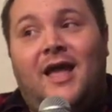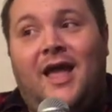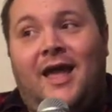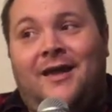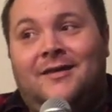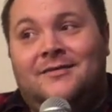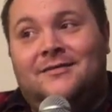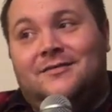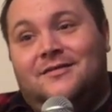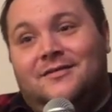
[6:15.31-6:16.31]
And
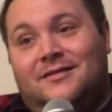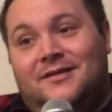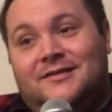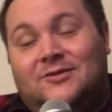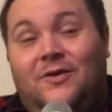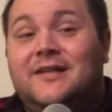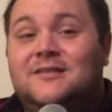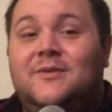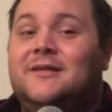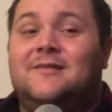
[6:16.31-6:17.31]
it's crazy
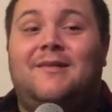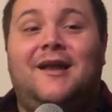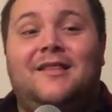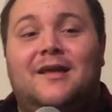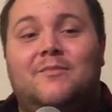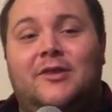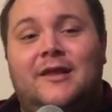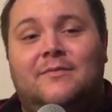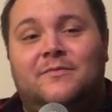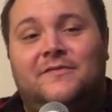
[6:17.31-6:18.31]
because a lot of that
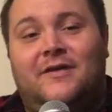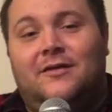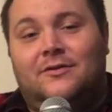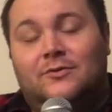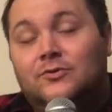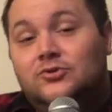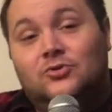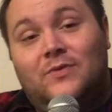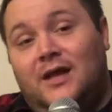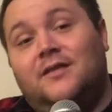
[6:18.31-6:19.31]
blame fell
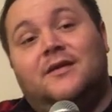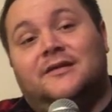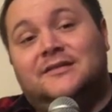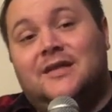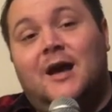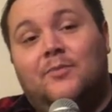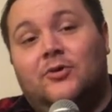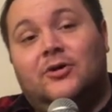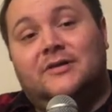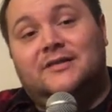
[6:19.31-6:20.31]
directly on Scott
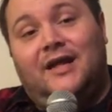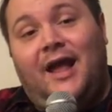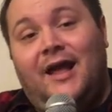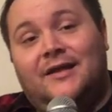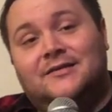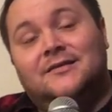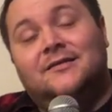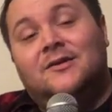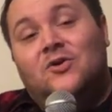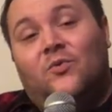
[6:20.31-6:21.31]
Brooks. And
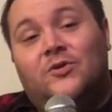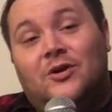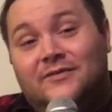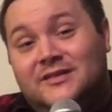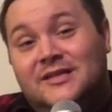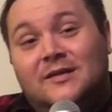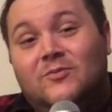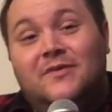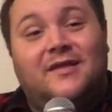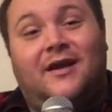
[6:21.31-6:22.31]
when you have a team
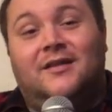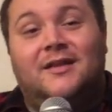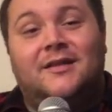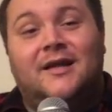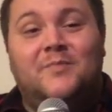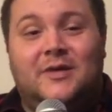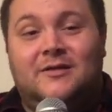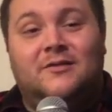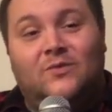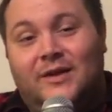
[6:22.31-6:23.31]
with talent like
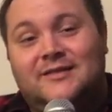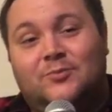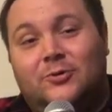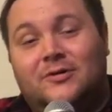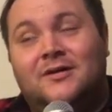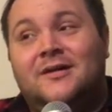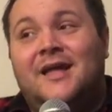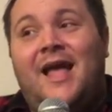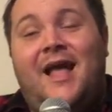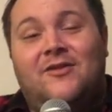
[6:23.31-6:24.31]
Beal and Westbrook
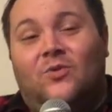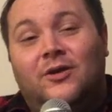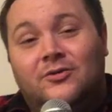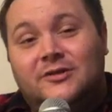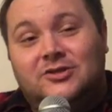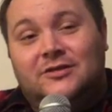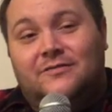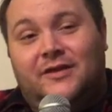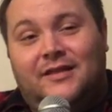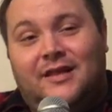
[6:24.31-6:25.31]
and you
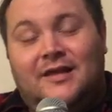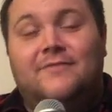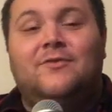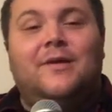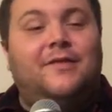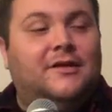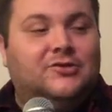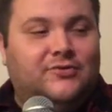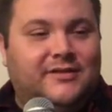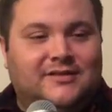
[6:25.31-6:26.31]
underachieve like that, even with
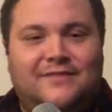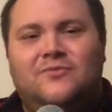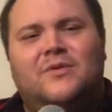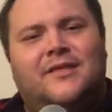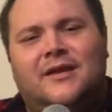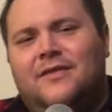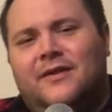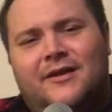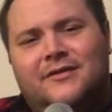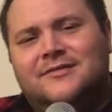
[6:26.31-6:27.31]
injuries, even with
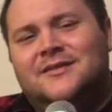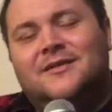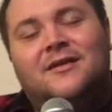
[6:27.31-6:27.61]
anything else,